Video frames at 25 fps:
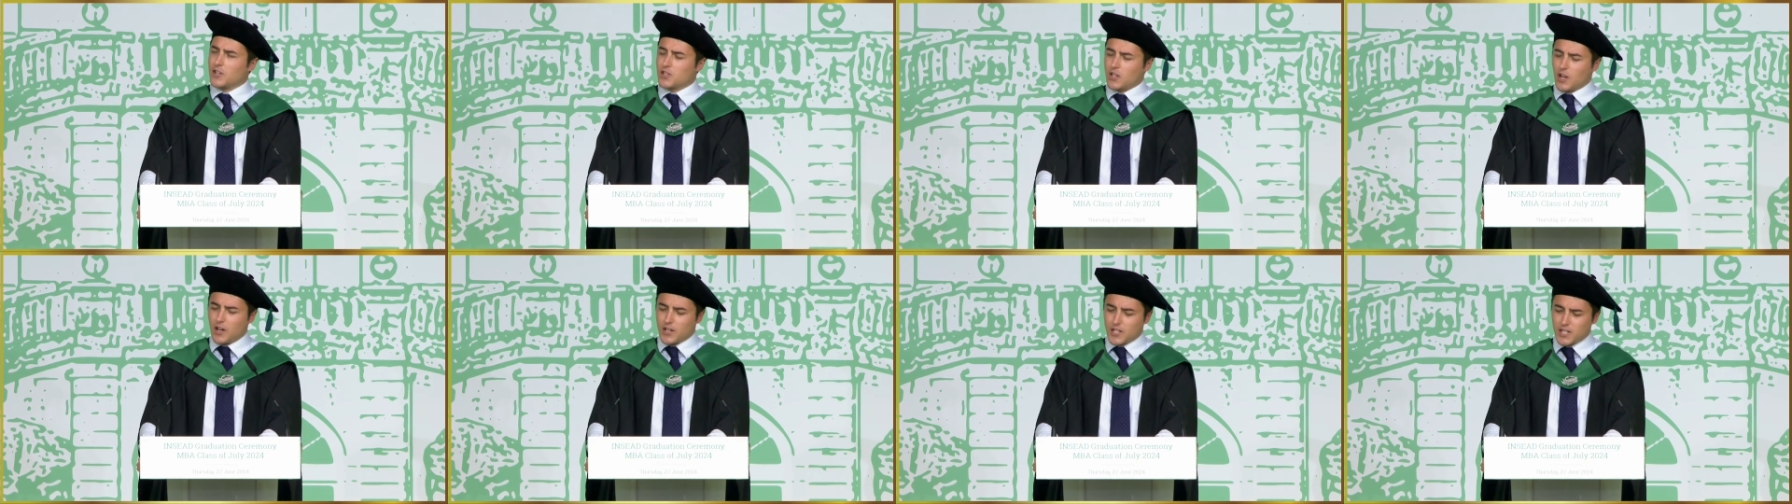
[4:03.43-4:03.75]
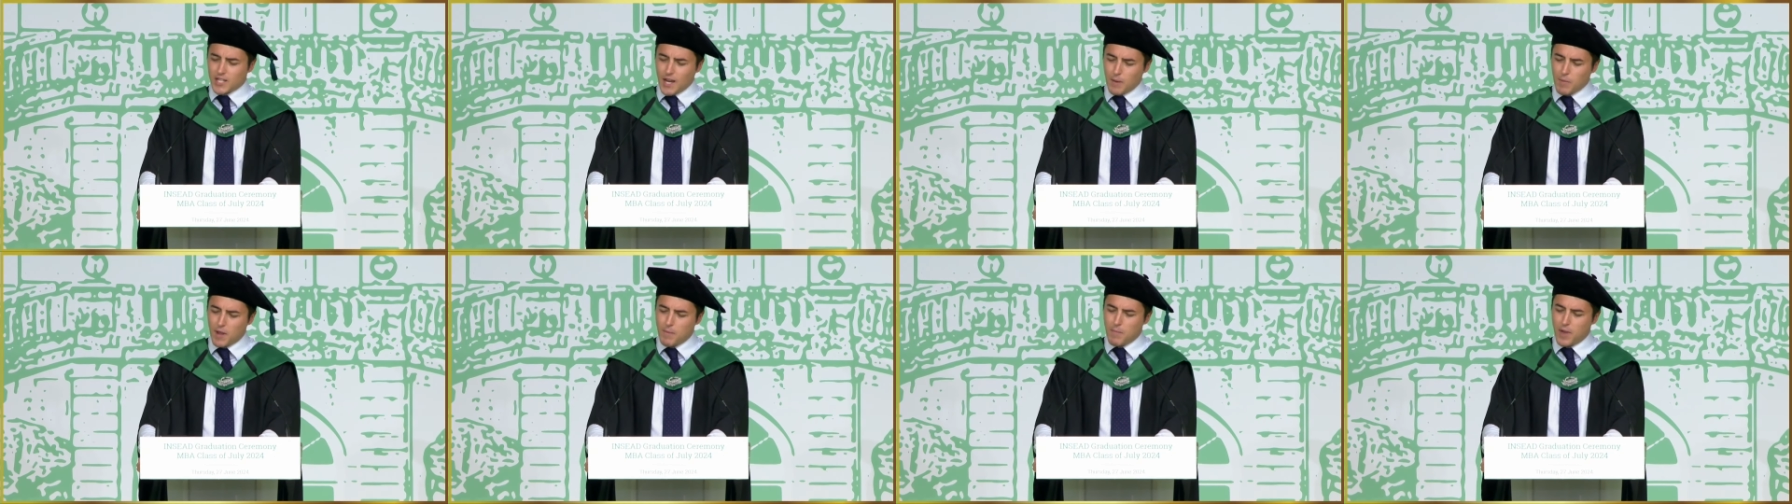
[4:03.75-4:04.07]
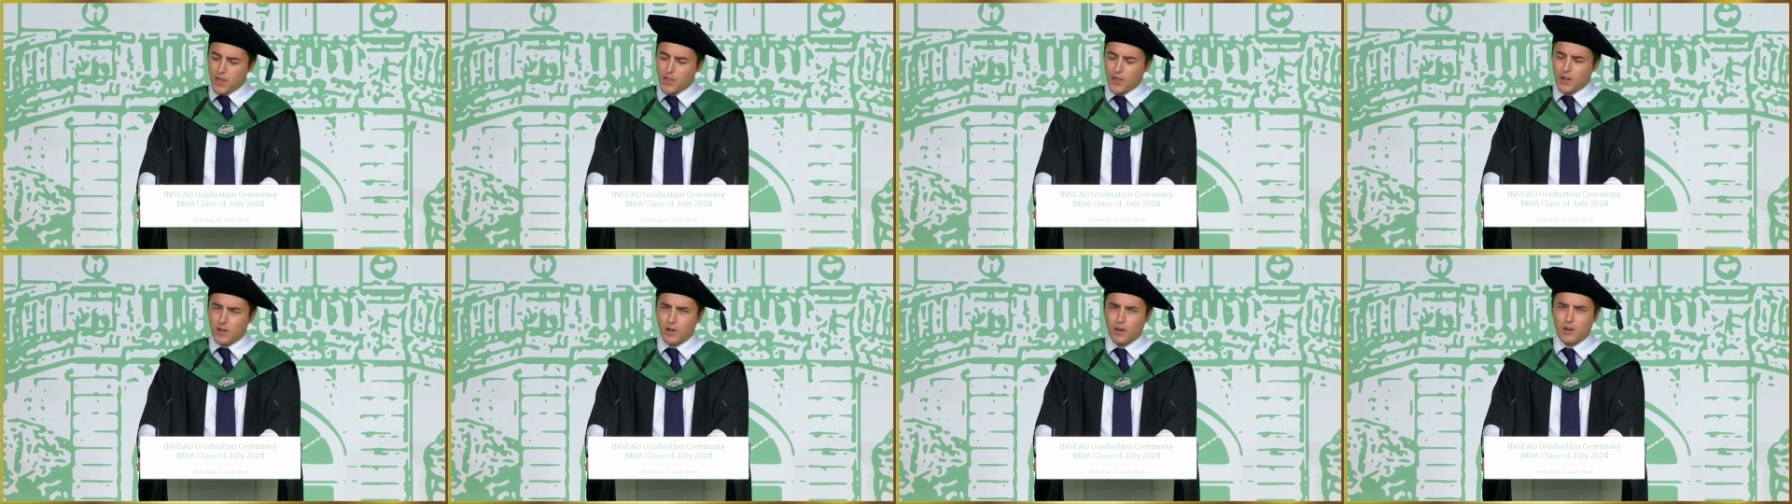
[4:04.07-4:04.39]
are semi
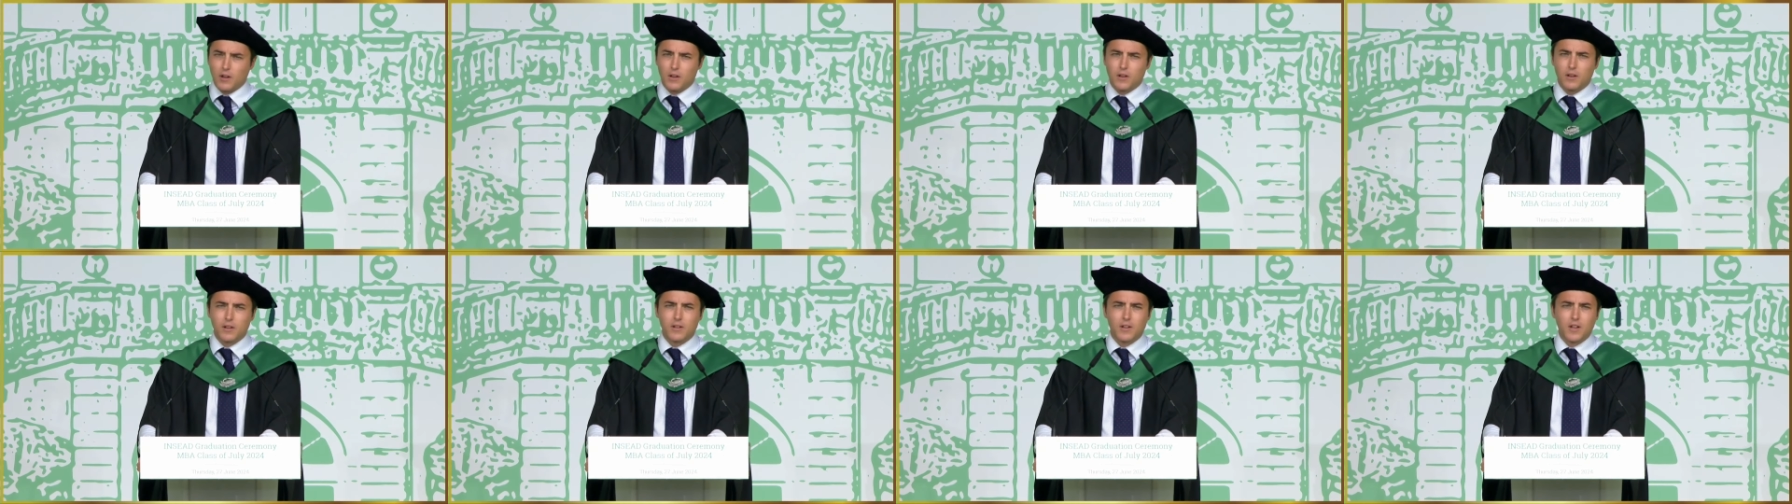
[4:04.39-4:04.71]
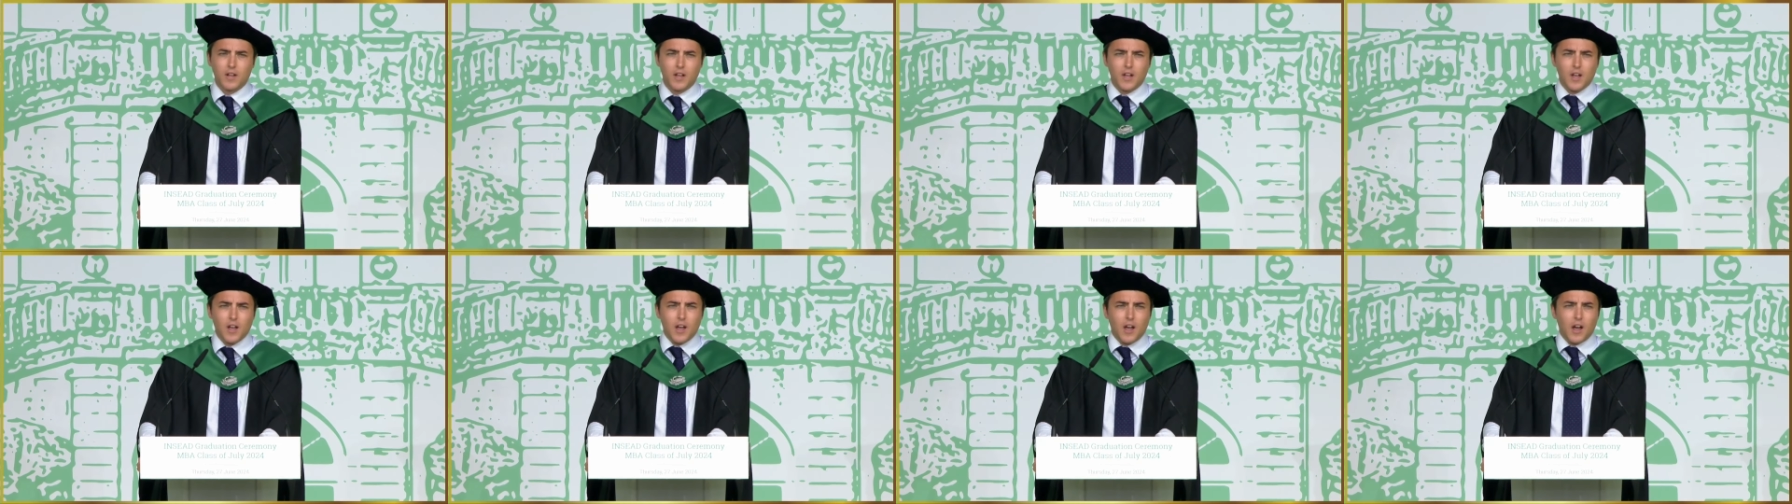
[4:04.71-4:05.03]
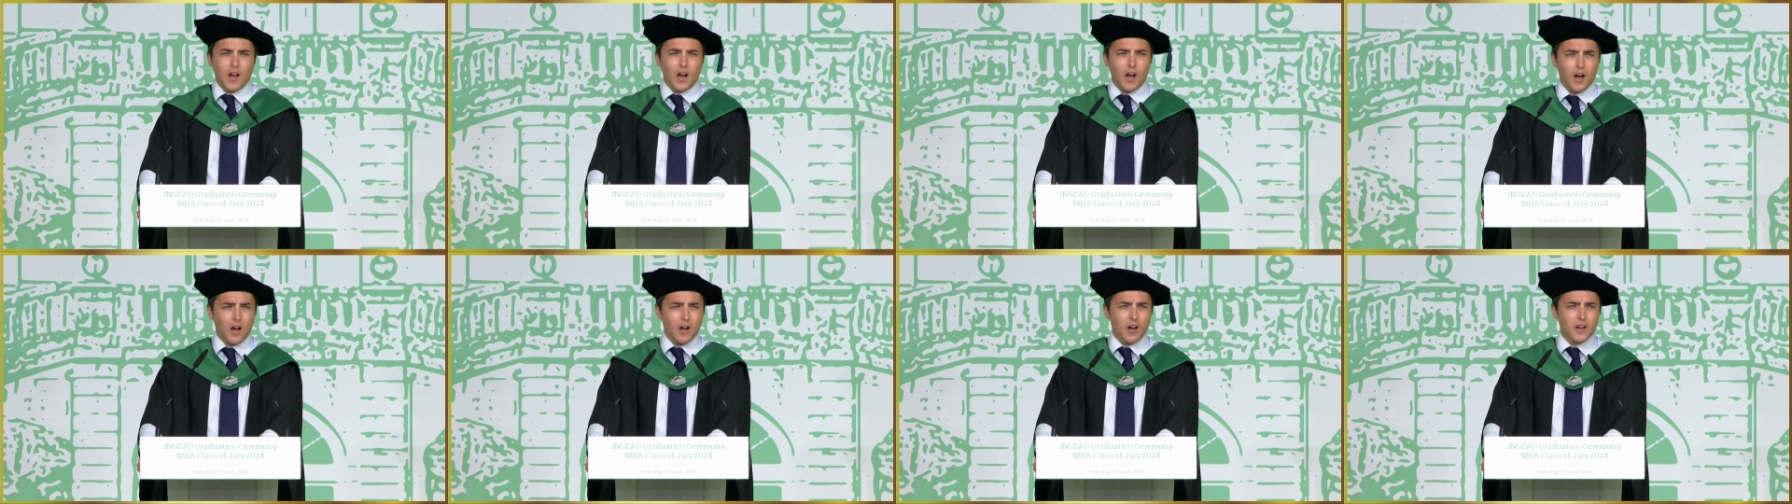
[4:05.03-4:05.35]
mythical,
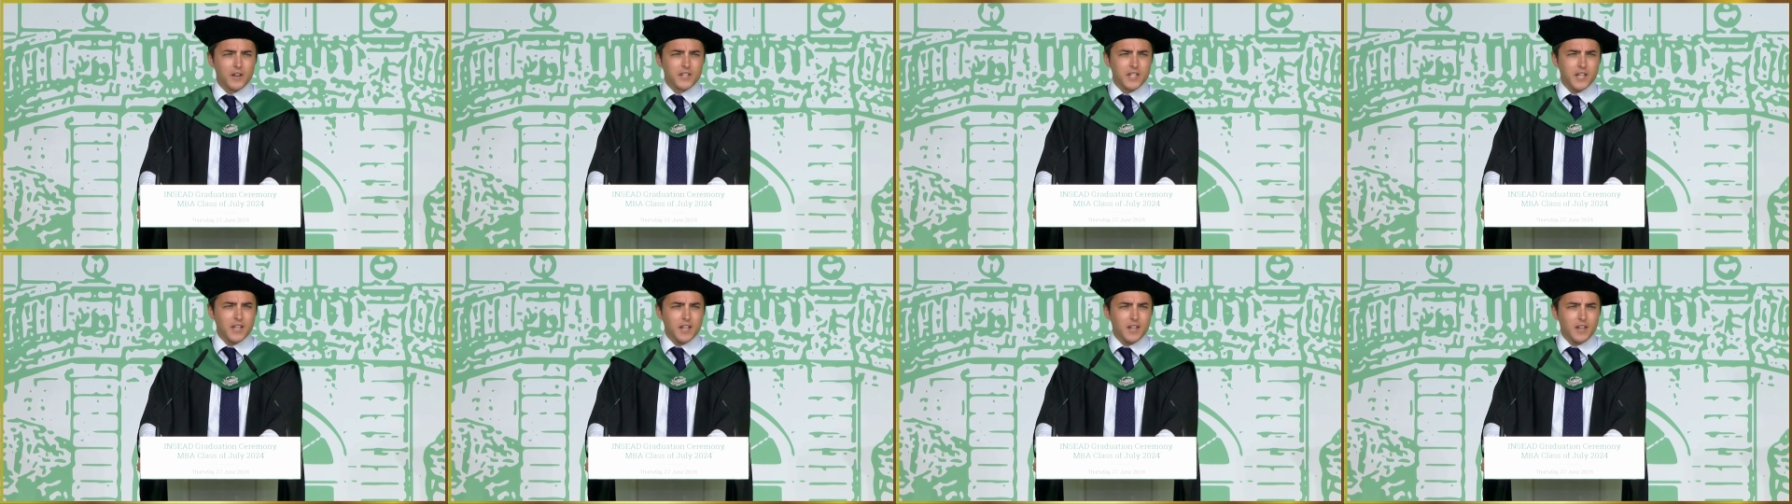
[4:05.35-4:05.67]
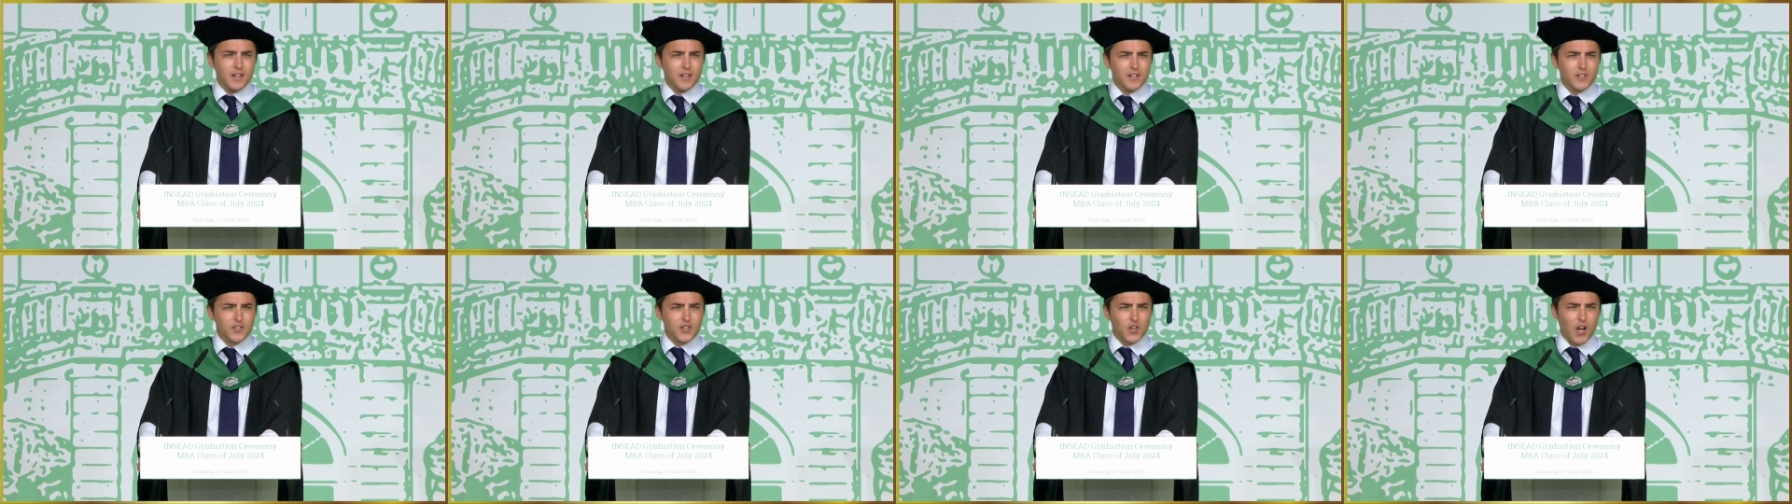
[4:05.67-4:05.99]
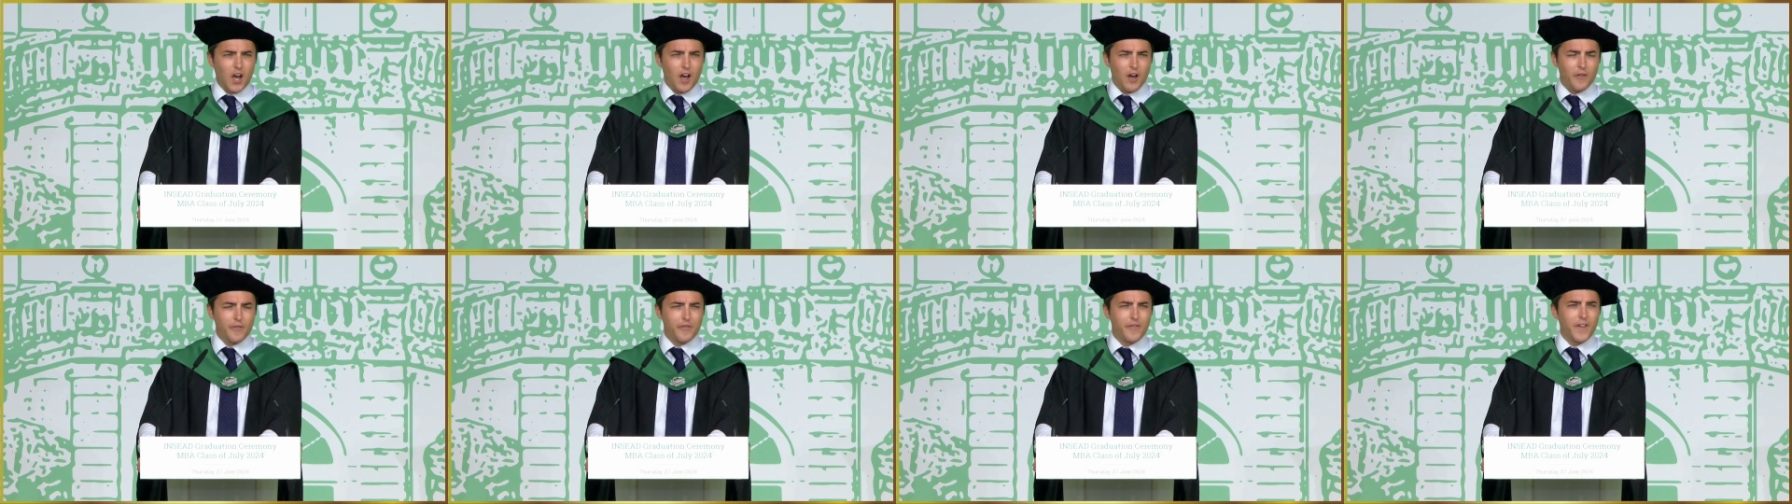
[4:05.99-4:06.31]
hardy, tough,